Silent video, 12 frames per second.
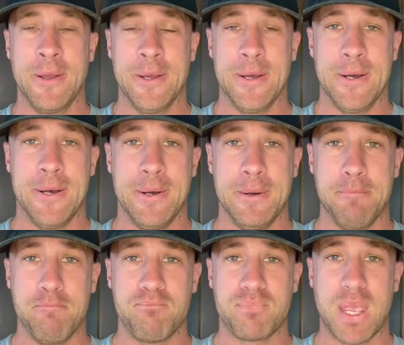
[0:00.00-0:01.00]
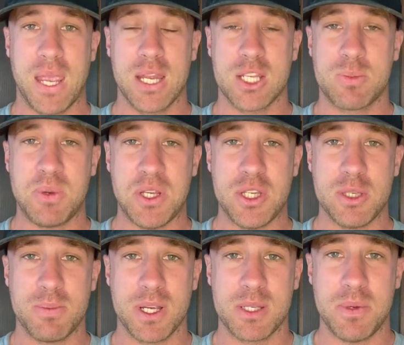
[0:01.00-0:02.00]
and species
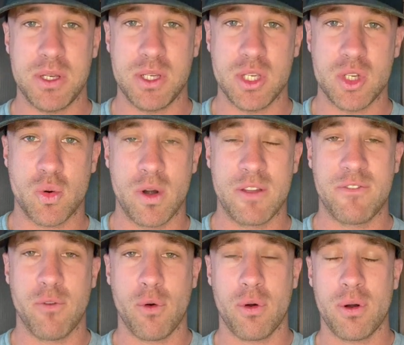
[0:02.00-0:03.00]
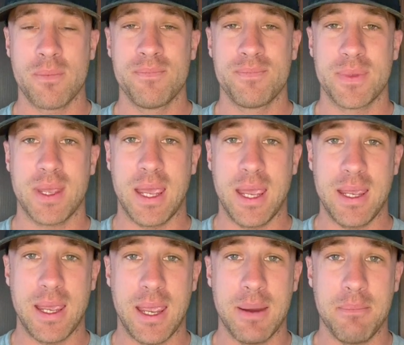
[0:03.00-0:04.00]
by species,
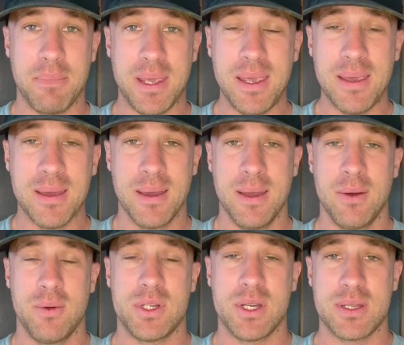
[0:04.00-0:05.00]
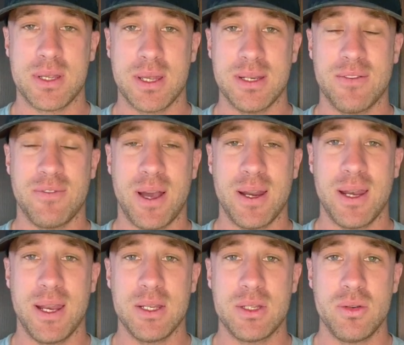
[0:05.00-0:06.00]
24A and B, which it's
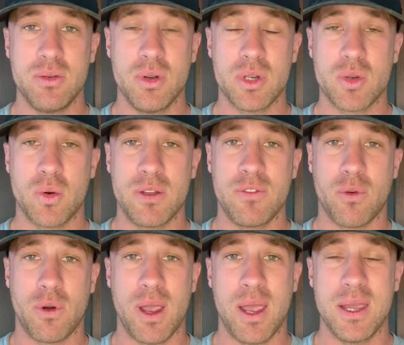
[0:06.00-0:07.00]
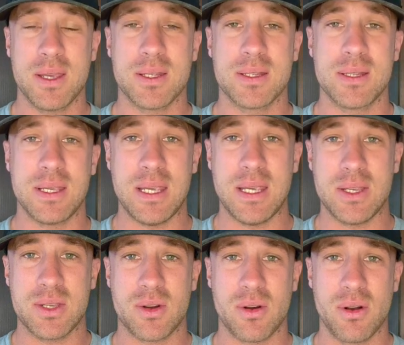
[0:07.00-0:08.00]
divided into. 24A is the
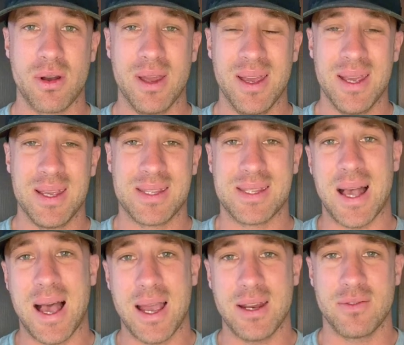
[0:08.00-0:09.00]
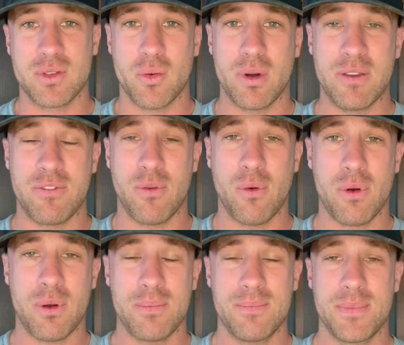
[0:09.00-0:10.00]
eastern side of
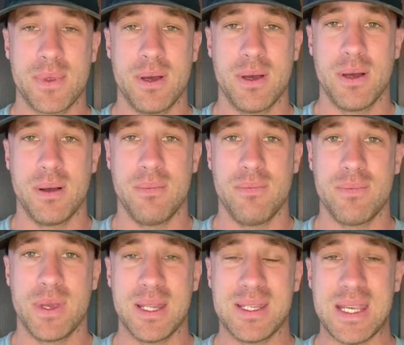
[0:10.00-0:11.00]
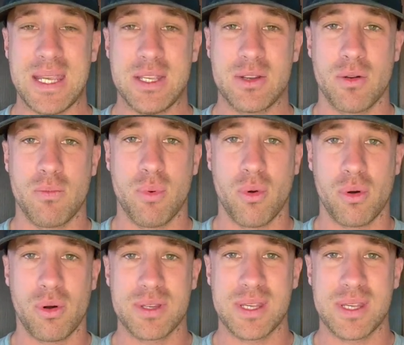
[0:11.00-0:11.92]
24. Its eastern border is a